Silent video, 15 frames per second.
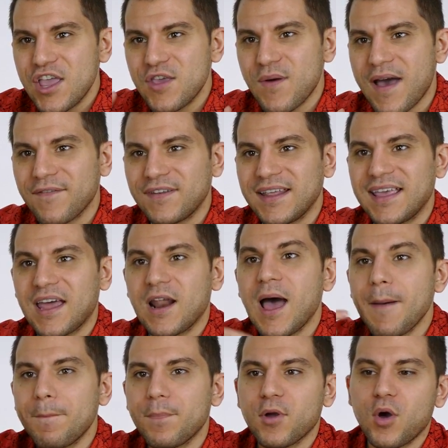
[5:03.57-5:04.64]
you have to get
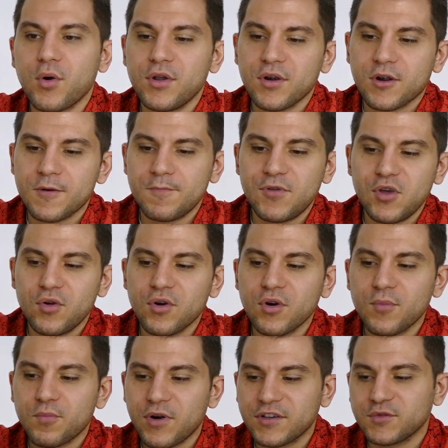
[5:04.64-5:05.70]
up, go to your
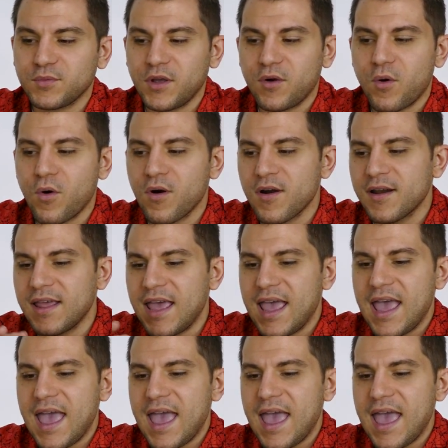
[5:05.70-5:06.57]
computer, press record,